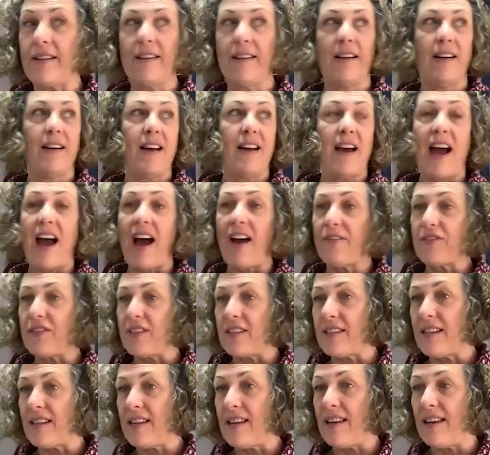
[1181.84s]
And I have to
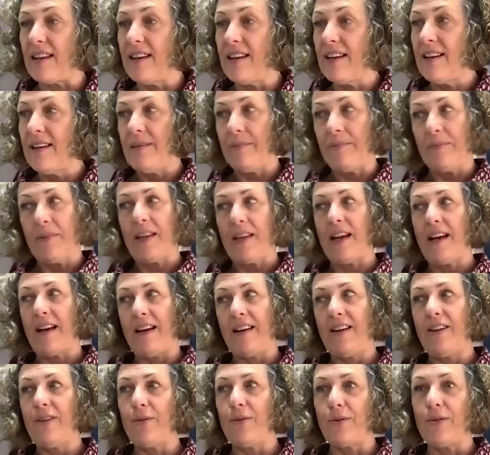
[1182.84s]
say, uh,
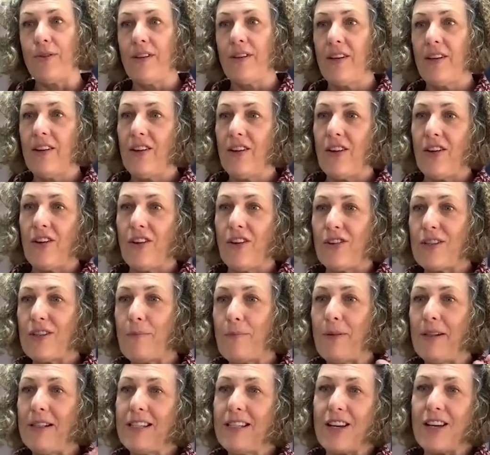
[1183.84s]
you know, to
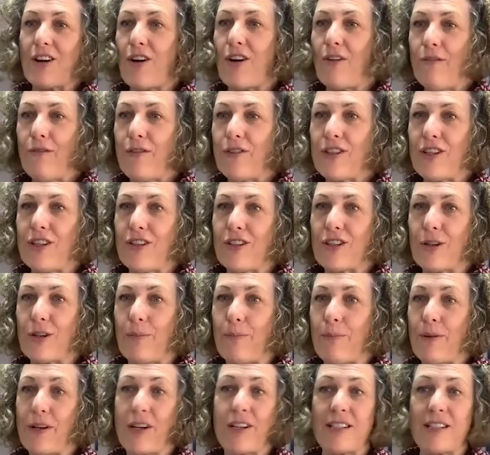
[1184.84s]
build your confidence up,
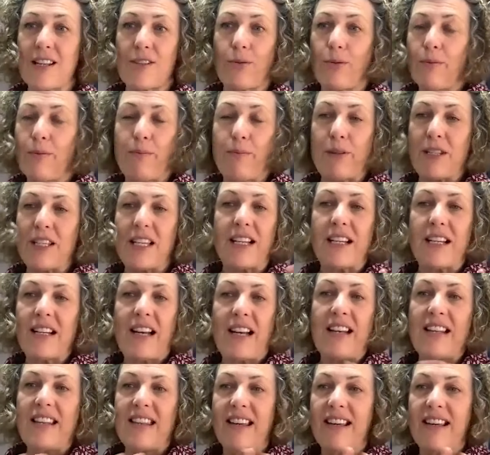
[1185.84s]
because I don't
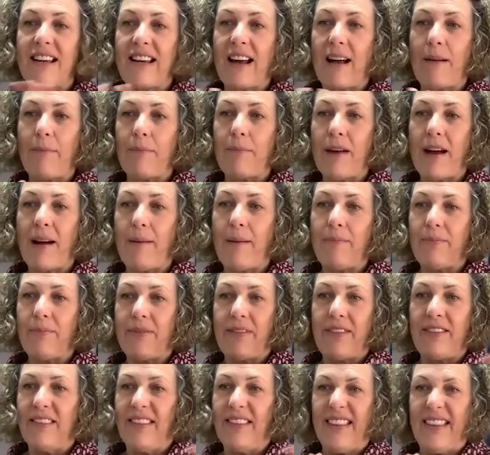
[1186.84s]
particularly think I'm, I'm
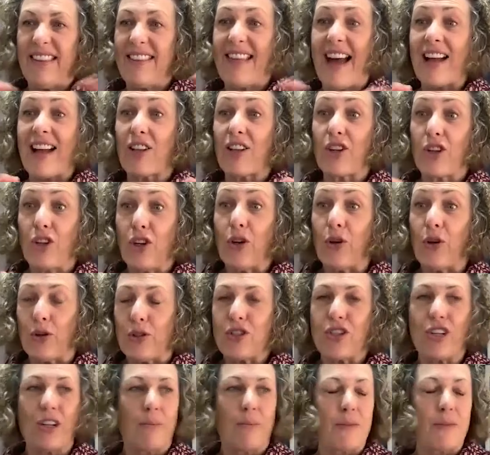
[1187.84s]
that good,
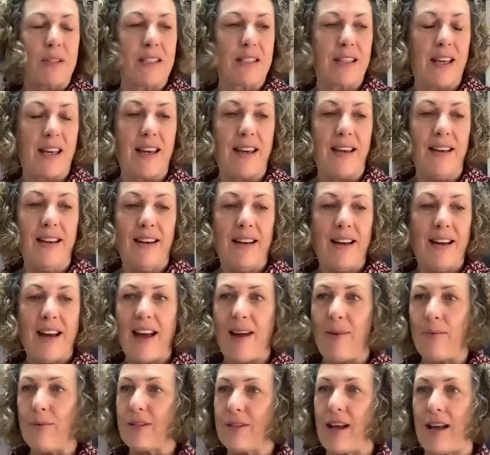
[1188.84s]
shall we say.
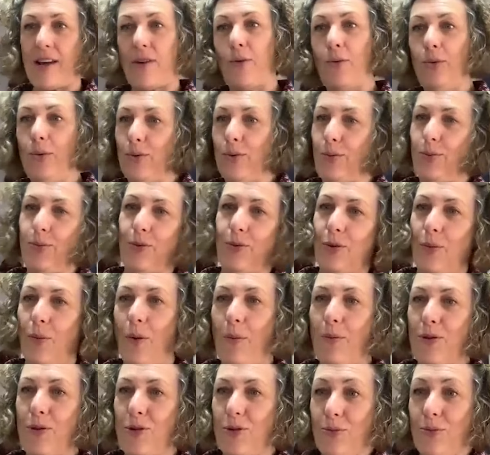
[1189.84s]
It was like, oh, the
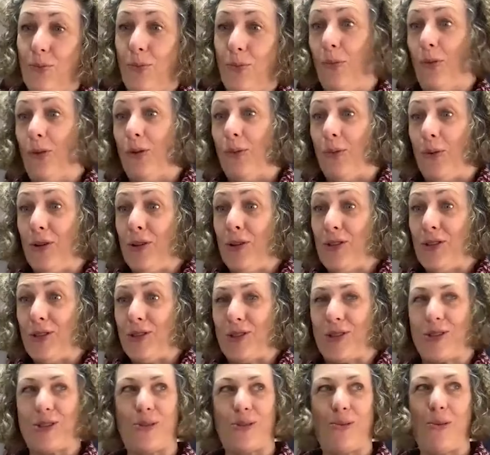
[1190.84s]
want, the want.
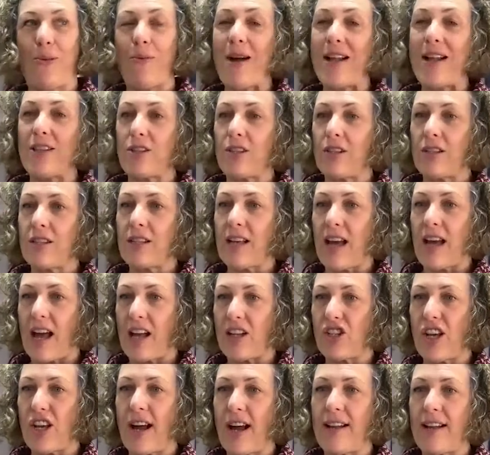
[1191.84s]
So we went to
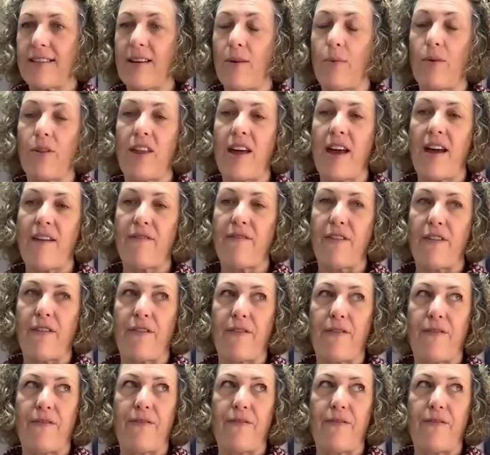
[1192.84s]
Hochanda, we're there for